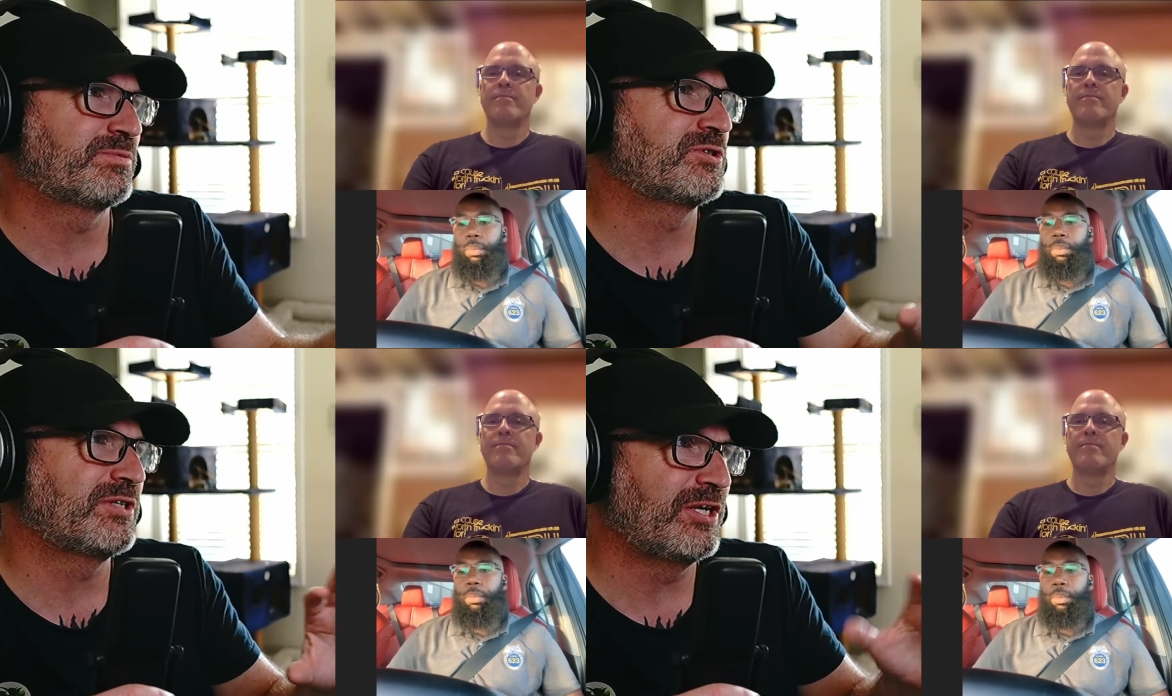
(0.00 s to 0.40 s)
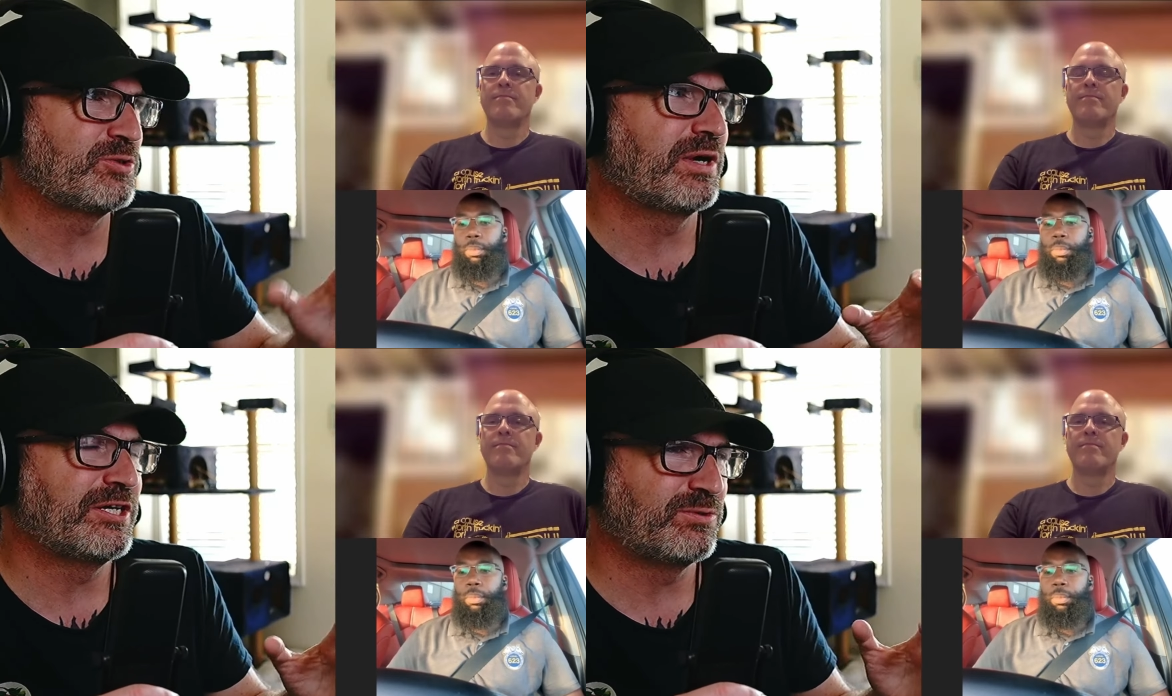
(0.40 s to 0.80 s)

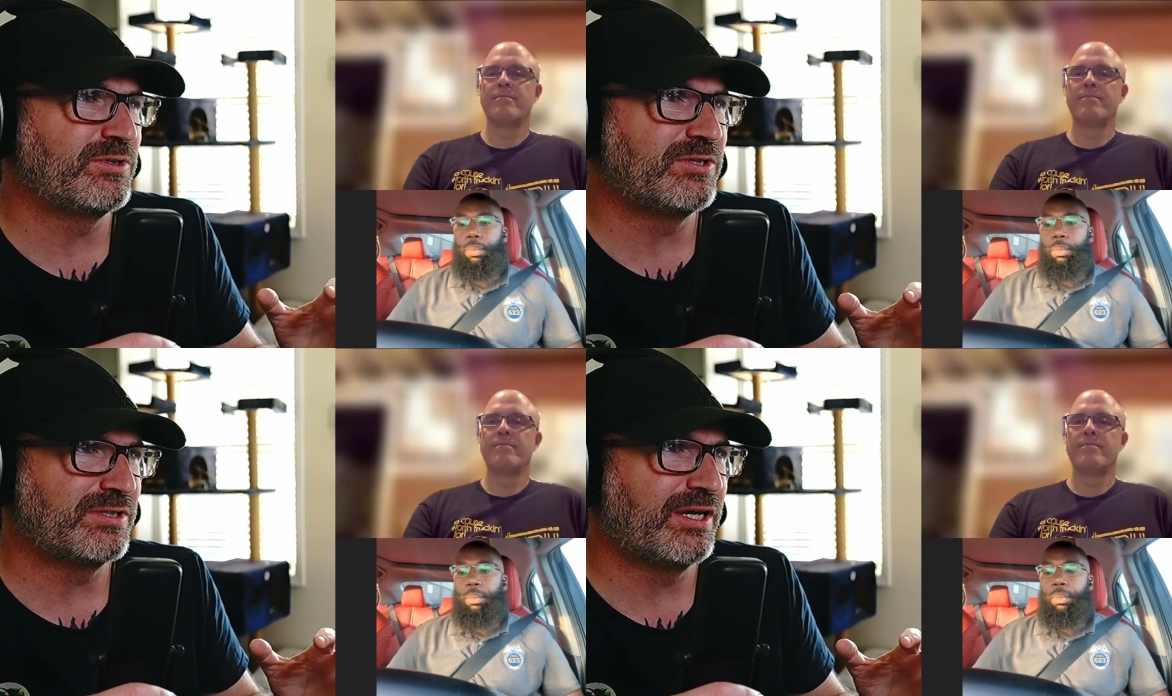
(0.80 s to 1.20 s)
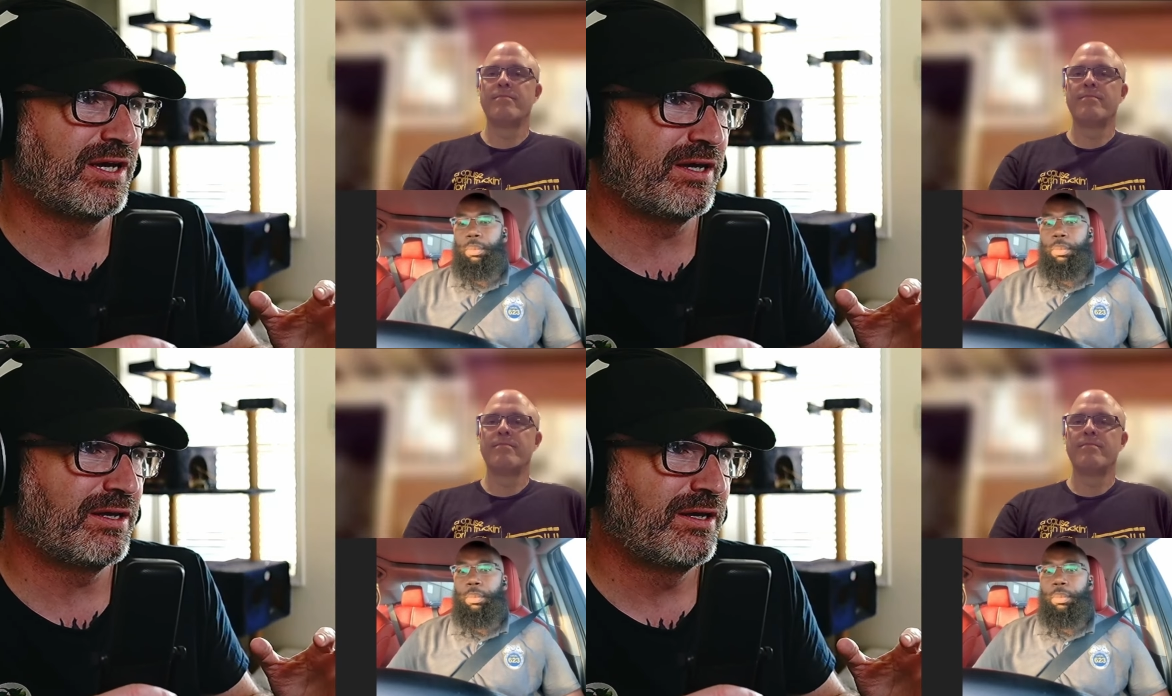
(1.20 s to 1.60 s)
Speaker 1: percentage wise, would you
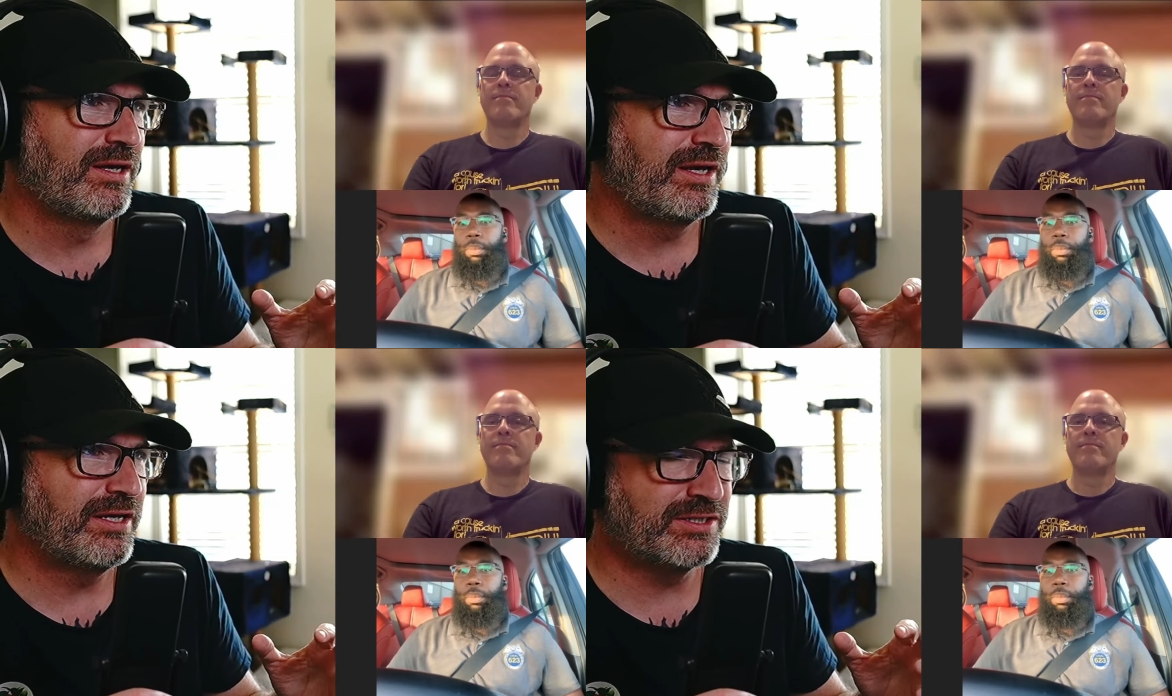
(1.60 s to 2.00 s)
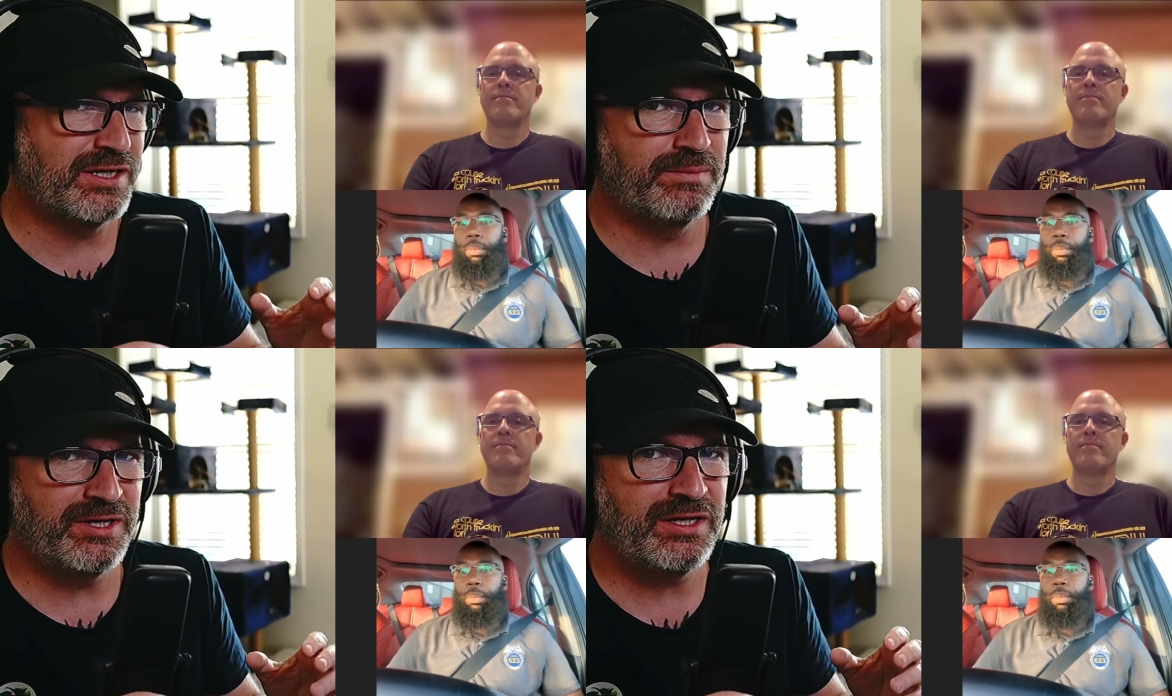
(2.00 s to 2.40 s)
say is
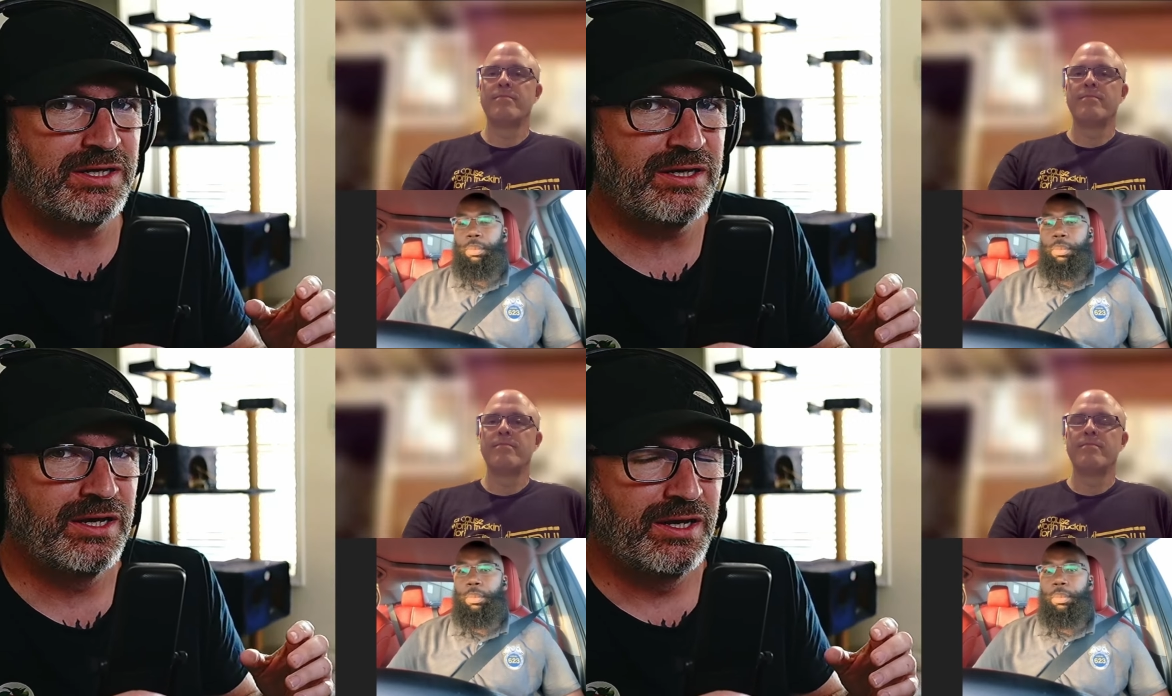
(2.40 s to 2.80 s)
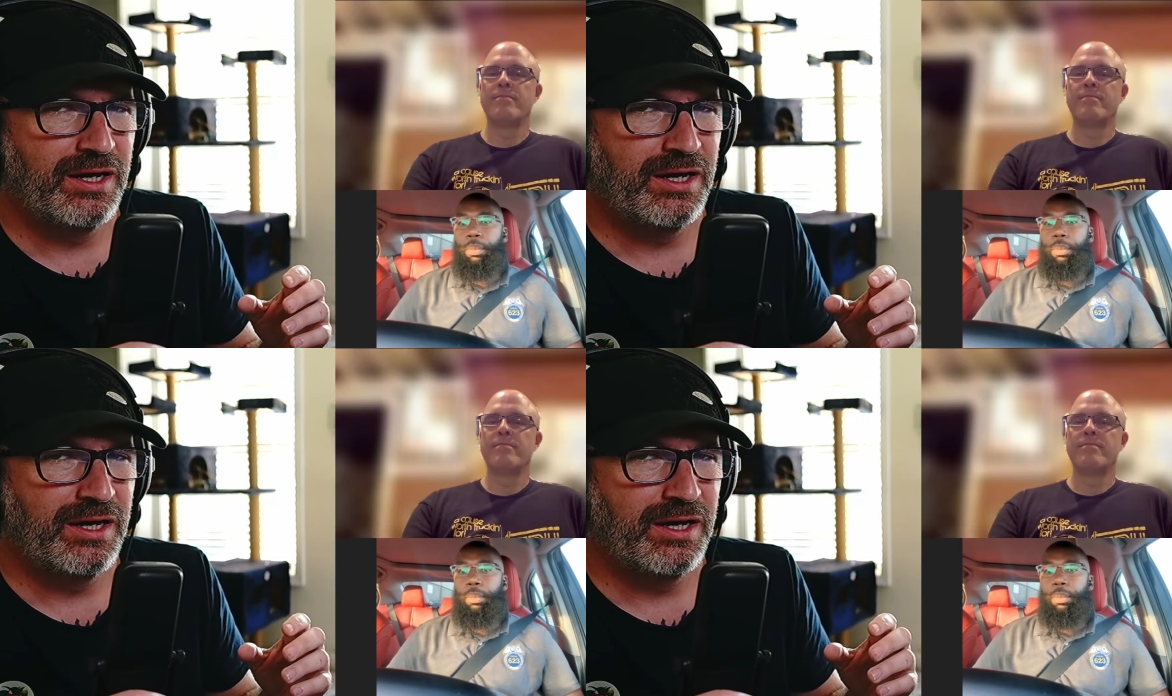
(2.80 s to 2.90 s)
somebody